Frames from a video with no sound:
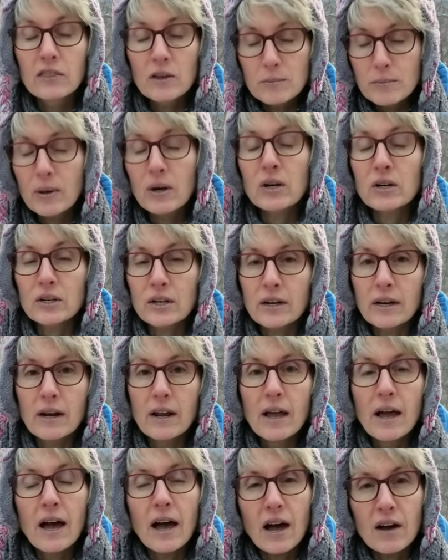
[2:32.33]
the burden
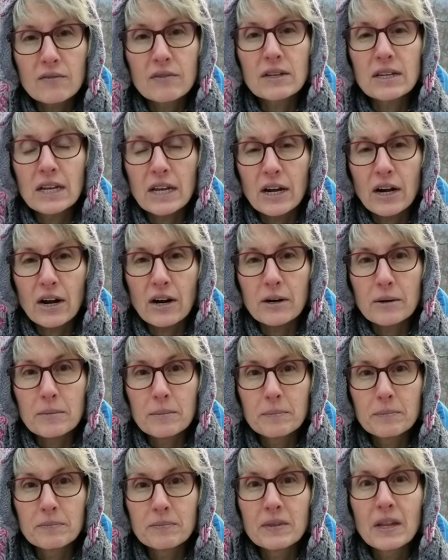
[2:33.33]
of a year.
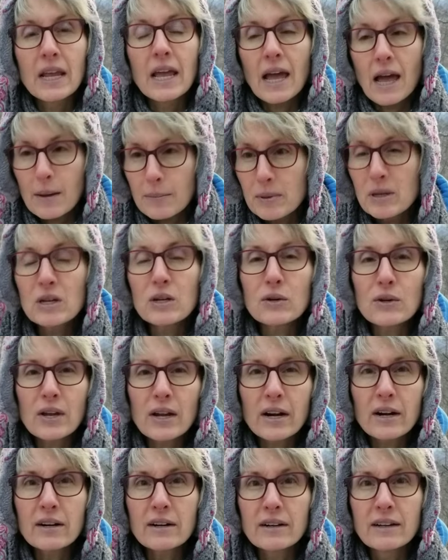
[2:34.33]
Happy New
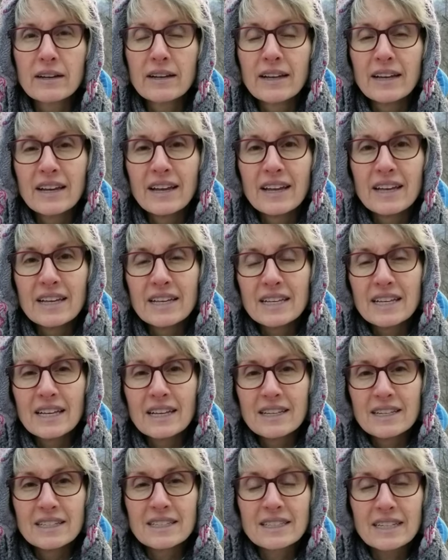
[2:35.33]
Year.
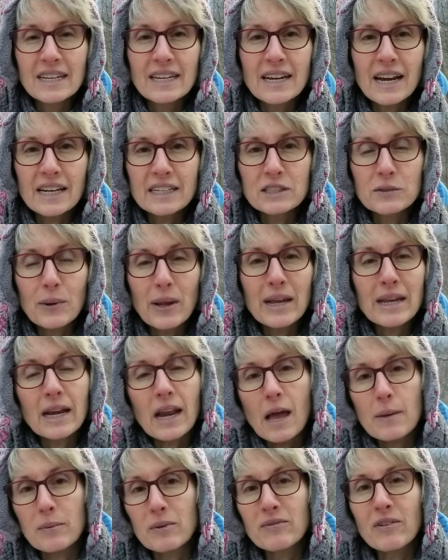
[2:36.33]
See you next week and
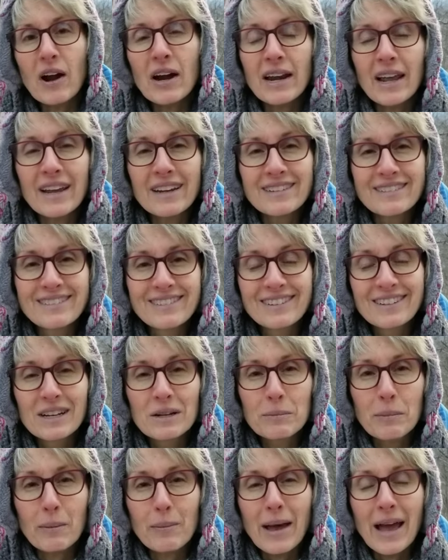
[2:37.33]
happy Friday.
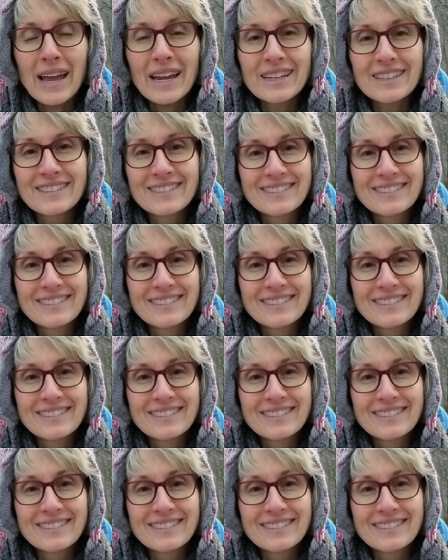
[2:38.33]
Bye-bye.